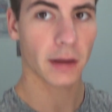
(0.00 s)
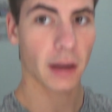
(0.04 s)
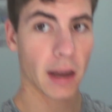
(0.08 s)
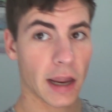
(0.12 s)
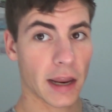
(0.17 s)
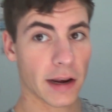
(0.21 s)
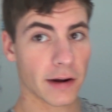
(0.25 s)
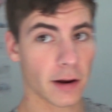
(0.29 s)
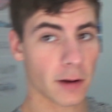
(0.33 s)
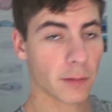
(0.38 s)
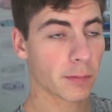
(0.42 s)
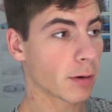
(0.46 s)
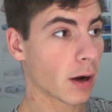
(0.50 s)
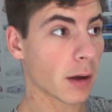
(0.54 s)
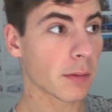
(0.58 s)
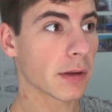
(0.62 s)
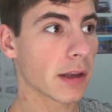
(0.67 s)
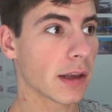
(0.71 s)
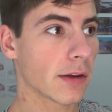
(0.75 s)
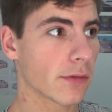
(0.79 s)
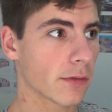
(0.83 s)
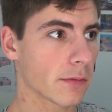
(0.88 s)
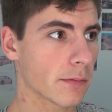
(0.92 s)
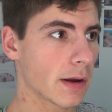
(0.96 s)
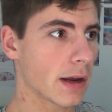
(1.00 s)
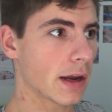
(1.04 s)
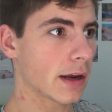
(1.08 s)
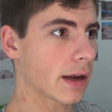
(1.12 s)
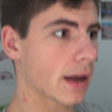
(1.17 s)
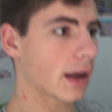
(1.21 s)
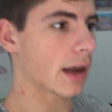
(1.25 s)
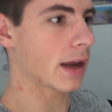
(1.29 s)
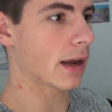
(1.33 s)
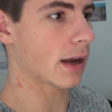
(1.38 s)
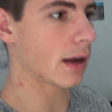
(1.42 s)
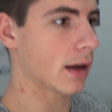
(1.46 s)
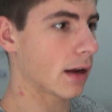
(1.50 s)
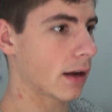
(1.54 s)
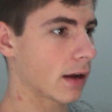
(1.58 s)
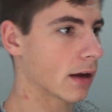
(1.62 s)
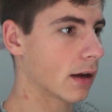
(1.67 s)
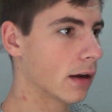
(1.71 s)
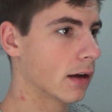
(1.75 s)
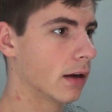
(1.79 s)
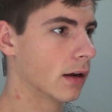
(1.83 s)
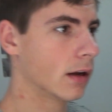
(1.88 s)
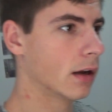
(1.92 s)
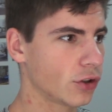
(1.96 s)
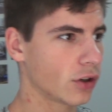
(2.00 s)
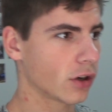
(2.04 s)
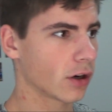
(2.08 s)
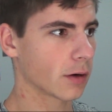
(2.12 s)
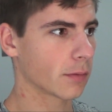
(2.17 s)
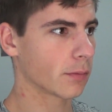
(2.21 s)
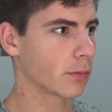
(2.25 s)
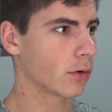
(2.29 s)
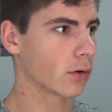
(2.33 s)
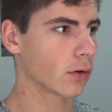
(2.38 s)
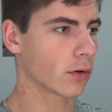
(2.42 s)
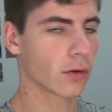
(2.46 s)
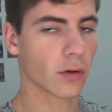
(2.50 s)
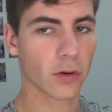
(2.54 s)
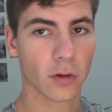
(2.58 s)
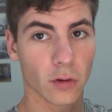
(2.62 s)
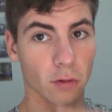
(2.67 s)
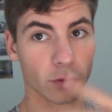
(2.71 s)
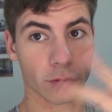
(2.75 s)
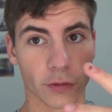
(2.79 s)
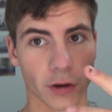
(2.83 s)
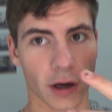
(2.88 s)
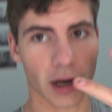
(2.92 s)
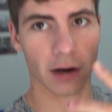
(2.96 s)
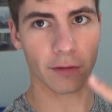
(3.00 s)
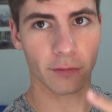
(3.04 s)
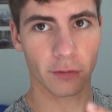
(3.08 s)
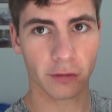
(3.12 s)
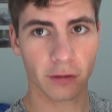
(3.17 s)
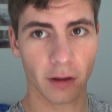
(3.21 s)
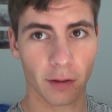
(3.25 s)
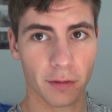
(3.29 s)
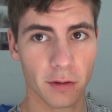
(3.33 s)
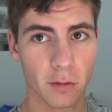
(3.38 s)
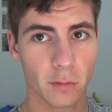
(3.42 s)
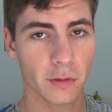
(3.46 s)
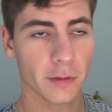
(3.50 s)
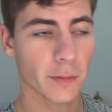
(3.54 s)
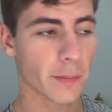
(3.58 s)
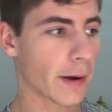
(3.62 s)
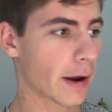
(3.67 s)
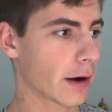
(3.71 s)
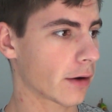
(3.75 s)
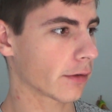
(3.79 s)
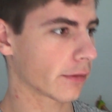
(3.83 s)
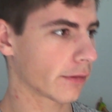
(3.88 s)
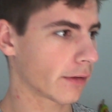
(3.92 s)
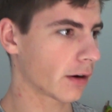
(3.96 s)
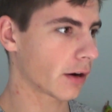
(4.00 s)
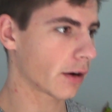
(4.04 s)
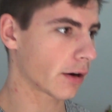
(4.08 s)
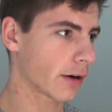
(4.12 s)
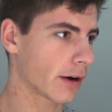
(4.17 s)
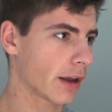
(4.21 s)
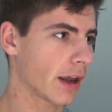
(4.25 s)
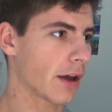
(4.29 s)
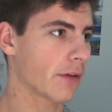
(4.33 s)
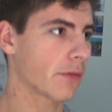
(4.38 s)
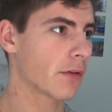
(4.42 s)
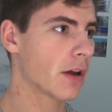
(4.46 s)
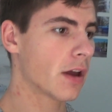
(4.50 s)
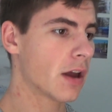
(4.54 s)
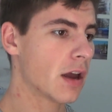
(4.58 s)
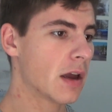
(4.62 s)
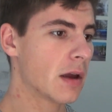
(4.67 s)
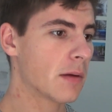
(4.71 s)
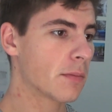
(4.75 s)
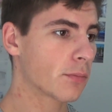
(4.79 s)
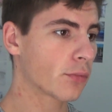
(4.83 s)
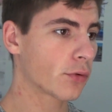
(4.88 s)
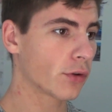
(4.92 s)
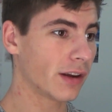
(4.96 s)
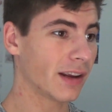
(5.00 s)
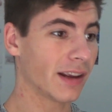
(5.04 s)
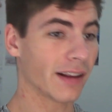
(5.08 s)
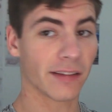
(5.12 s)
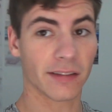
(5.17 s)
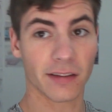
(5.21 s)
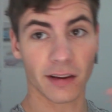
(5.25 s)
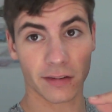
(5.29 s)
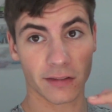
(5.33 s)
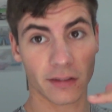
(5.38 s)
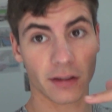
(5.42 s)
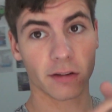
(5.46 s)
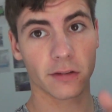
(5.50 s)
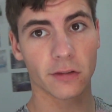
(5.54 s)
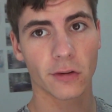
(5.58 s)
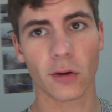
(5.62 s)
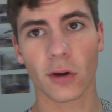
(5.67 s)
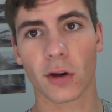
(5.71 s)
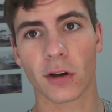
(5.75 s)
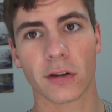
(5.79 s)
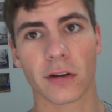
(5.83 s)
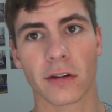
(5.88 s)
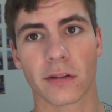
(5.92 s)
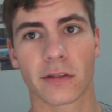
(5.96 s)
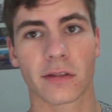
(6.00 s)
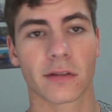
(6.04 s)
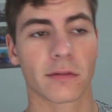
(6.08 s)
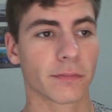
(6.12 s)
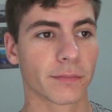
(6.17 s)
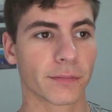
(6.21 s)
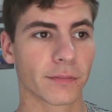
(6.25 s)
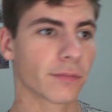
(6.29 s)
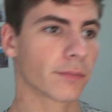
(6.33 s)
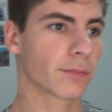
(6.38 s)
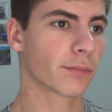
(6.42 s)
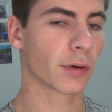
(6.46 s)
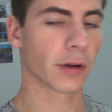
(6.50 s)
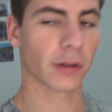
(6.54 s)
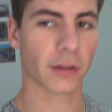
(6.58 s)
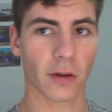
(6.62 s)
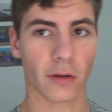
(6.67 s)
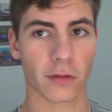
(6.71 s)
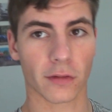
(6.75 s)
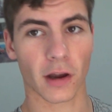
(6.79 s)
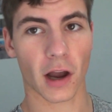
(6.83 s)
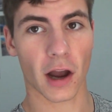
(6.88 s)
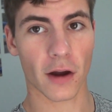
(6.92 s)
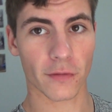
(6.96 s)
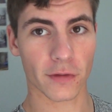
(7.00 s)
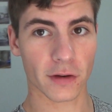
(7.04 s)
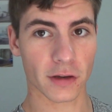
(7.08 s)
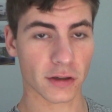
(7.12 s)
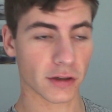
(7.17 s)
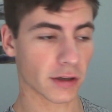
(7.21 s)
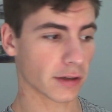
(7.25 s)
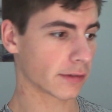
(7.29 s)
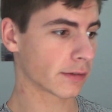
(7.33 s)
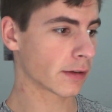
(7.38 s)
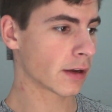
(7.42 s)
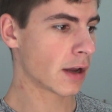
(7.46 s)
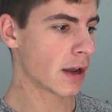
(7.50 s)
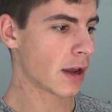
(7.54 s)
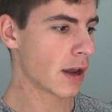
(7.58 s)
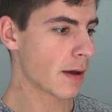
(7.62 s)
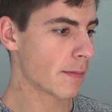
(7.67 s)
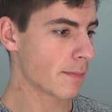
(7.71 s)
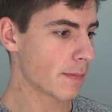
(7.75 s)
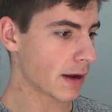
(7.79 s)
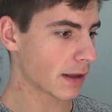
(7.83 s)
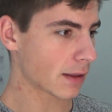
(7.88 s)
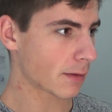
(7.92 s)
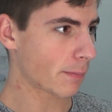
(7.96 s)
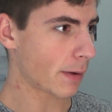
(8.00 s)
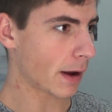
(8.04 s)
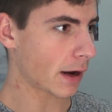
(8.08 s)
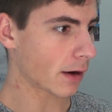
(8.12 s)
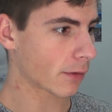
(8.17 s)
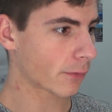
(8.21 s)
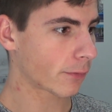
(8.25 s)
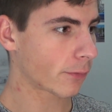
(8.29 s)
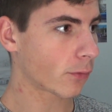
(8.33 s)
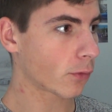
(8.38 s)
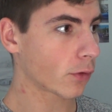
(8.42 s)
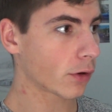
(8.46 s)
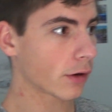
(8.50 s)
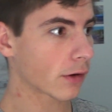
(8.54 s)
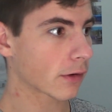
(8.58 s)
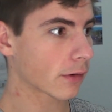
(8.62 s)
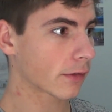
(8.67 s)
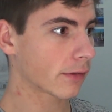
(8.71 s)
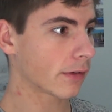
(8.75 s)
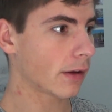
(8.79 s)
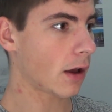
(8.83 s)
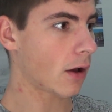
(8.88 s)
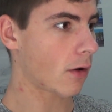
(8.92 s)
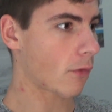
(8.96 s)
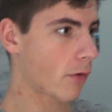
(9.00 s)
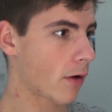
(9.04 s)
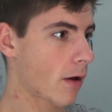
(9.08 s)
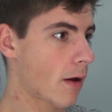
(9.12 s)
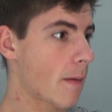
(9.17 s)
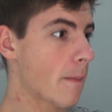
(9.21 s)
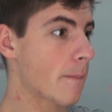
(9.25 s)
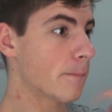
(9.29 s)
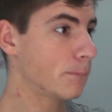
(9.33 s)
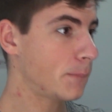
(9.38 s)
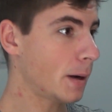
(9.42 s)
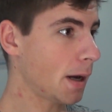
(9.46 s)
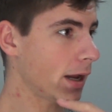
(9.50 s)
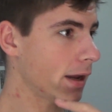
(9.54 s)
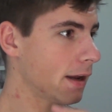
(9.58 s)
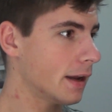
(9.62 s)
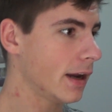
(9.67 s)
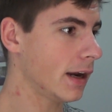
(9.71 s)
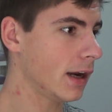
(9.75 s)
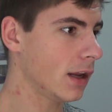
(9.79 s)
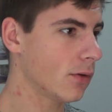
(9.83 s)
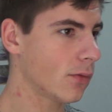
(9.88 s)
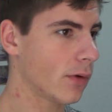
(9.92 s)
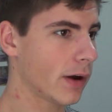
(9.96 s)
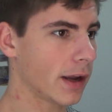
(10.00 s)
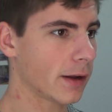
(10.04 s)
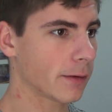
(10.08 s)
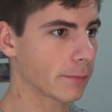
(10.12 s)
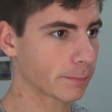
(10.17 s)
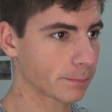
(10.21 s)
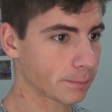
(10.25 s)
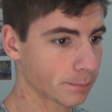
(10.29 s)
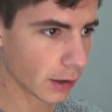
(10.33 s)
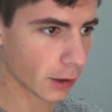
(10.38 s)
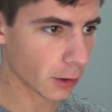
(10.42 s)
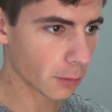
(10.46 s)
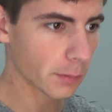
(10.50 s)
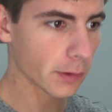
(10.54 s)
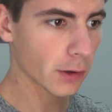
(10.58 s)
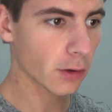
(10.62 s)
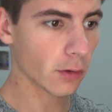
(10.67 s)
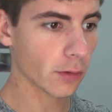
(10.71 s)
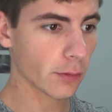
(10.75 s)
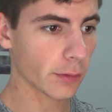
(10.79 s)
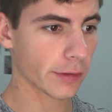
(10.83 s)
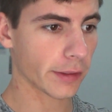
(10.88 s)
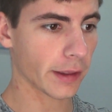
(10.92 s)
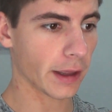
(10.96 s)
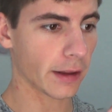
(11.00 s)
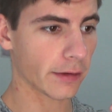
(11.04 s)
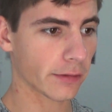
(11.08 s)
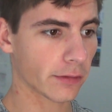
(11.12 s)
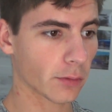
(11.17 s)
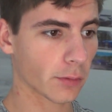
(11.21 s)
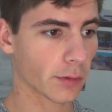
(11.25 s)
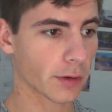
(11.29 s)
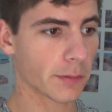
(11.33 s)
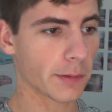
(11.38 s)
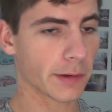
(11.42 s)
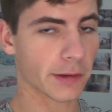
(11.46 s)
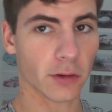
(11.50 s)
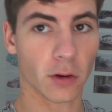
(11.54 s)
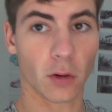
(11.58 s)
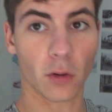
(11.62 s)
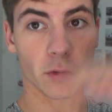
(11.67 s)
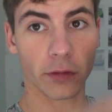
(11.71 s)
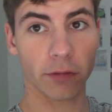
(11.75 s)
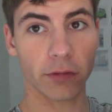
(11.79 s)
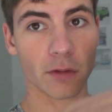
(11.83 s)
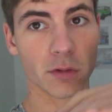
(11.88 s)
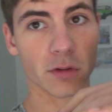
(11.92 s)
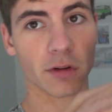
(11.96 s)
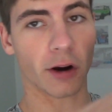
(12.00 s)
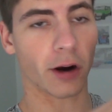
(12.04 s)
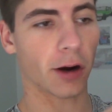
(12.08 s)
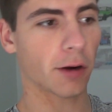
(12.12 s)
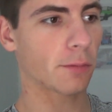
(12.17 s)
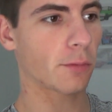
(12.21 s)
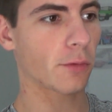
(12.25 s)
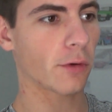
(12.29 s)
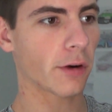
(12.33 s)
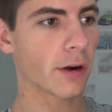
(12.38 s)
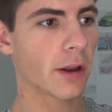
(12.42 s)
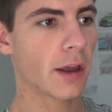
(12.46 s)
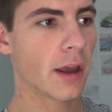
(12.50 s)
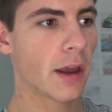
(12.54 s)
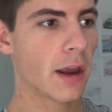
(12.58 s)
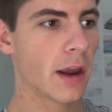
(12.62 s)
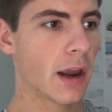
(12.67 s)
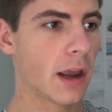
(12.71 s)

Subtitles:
And I'll probably even make a shareable Google Drive or something with the patterns that I already have pre-existing, so you could just print those off and just make the pattern for yourself. But anyway, it'll be going with that. So we're gonna make the whole suit in cardboard.